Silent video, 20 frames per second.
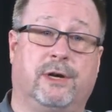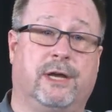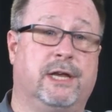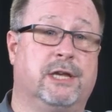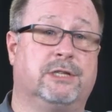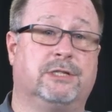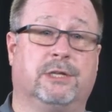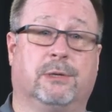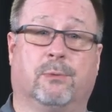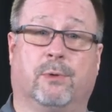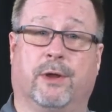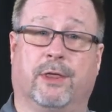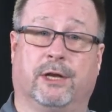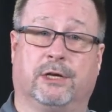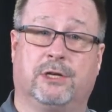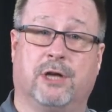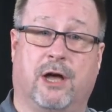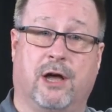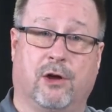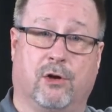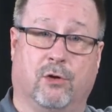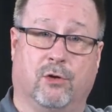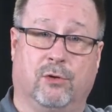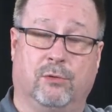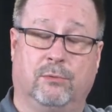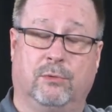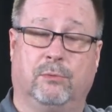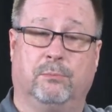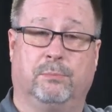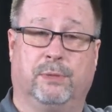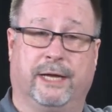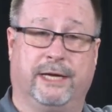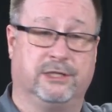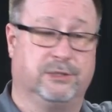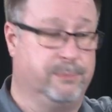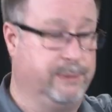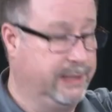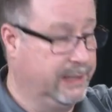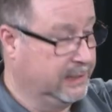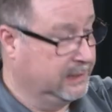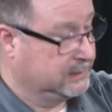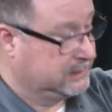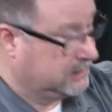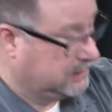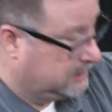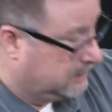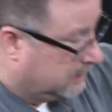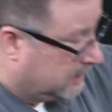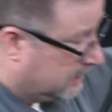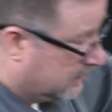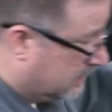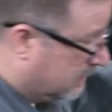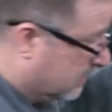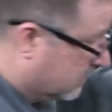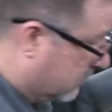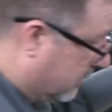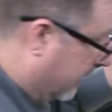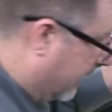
is and where the toggle placement is. So